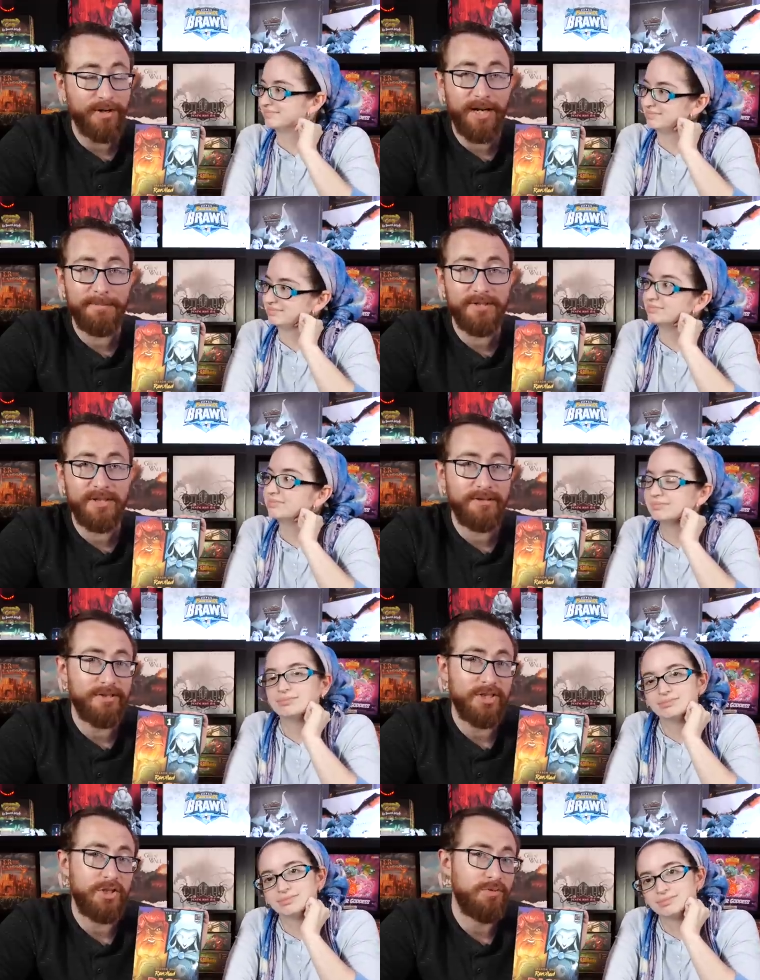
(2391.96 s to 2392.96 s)
Speaker 1: going up. So
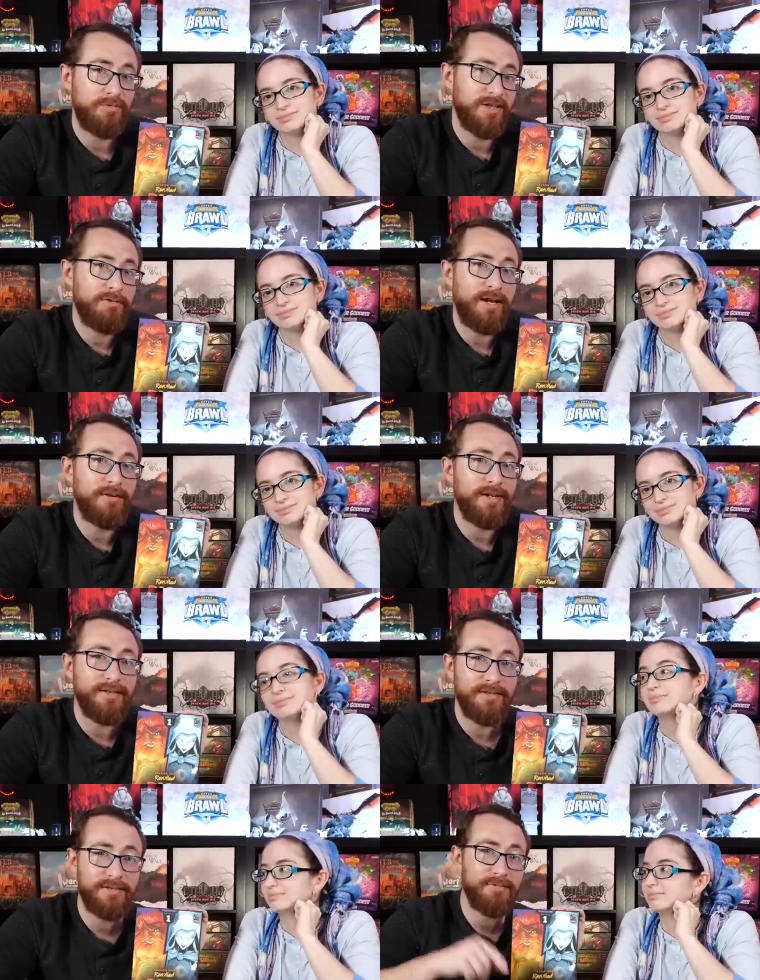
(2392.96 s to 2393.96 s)
so stick around
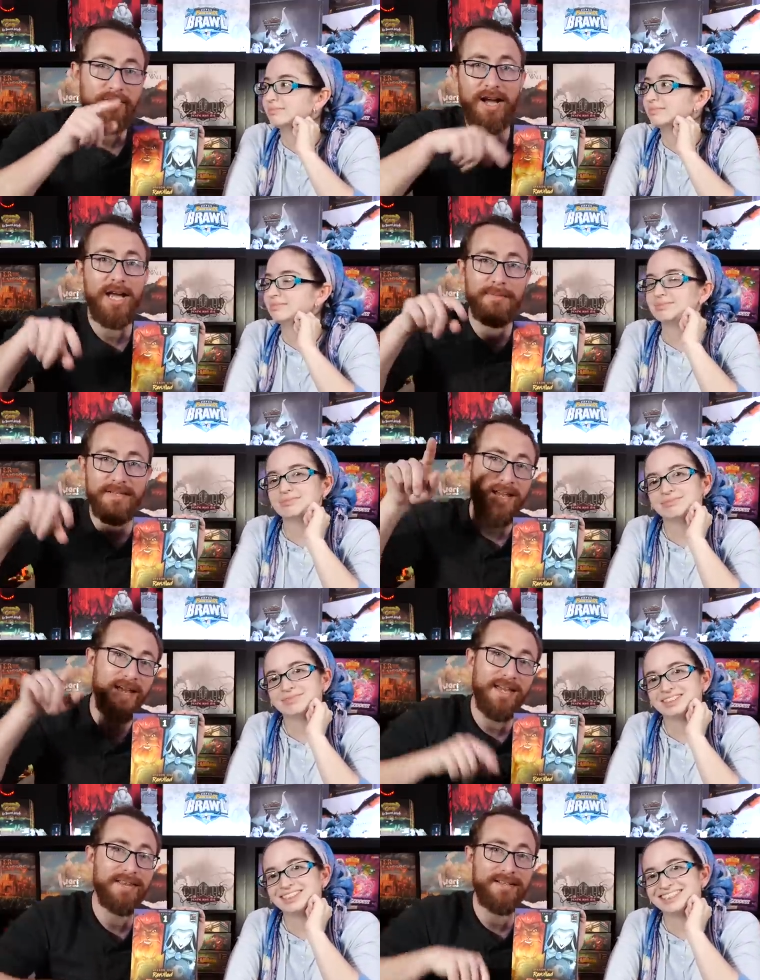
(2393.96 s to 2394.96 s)
and subscribe and
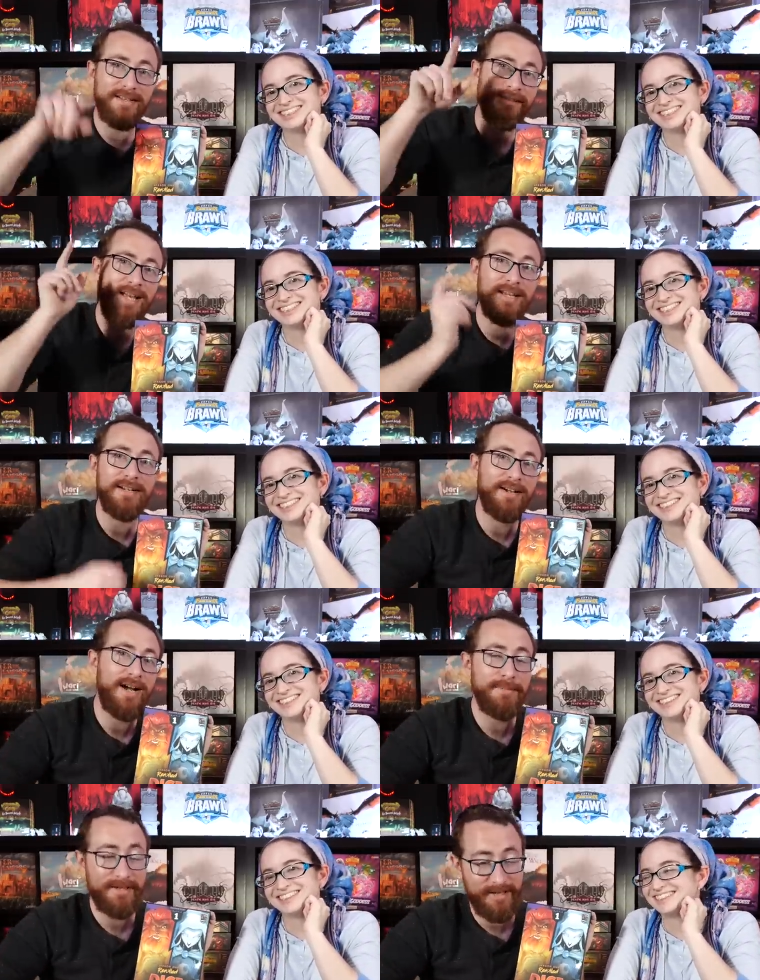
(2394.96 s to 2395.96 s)
yay and click a like and
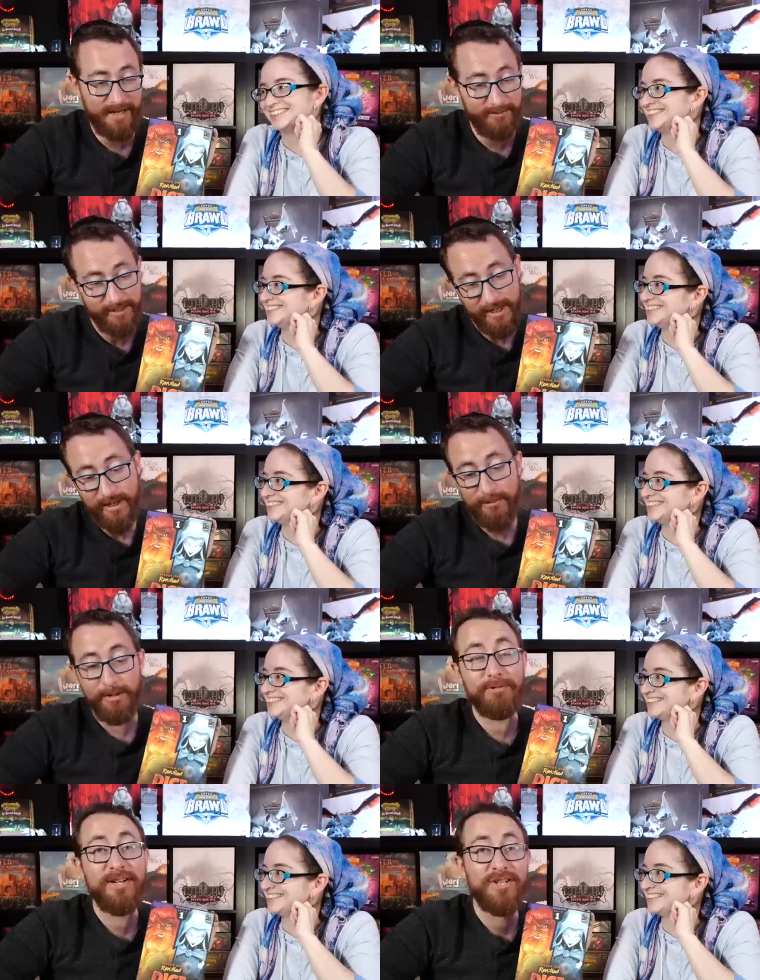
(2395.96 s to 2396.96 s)
comment on how
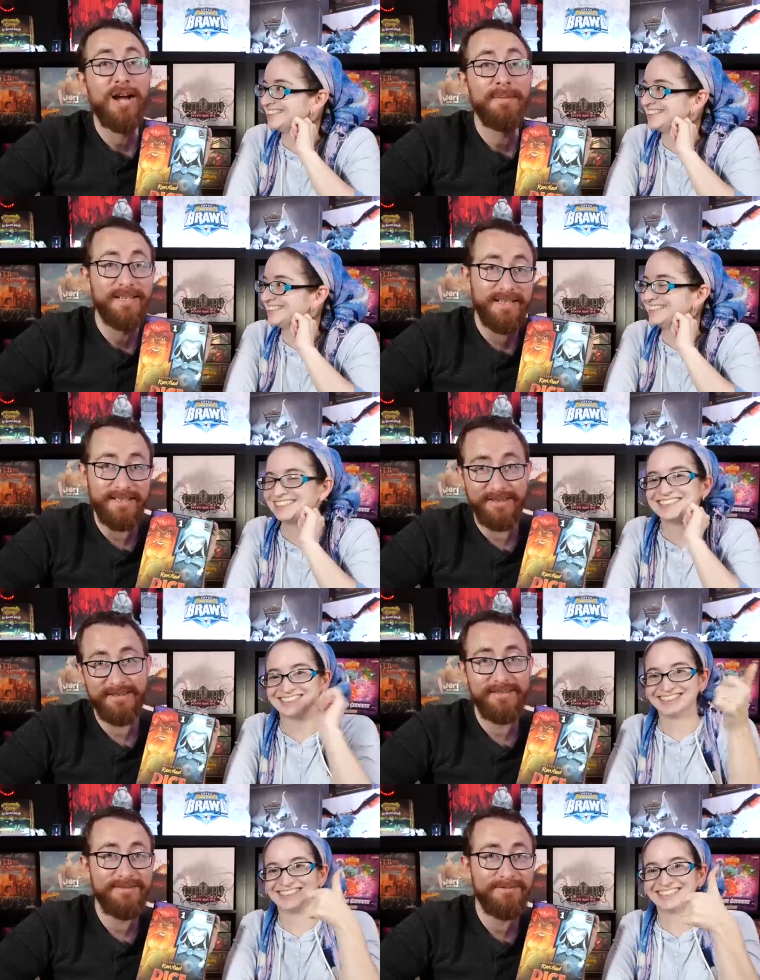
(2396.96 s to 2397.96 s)
what a great job I did.
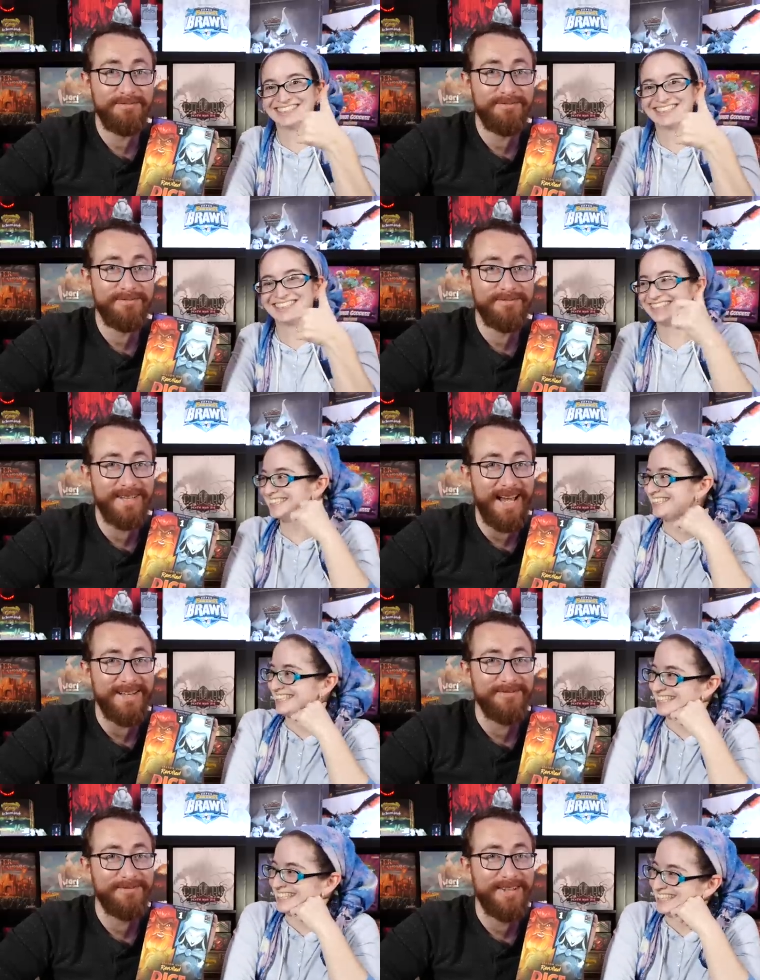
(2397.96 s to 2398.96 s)
Yeah.
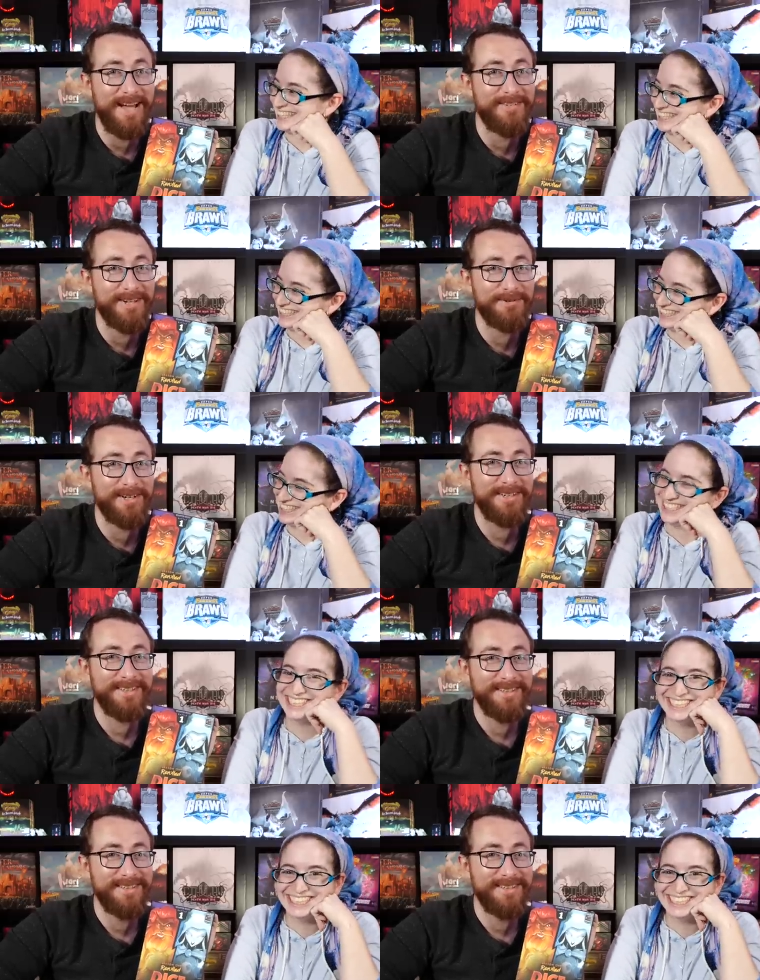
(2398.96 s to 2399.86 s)
Have a good one.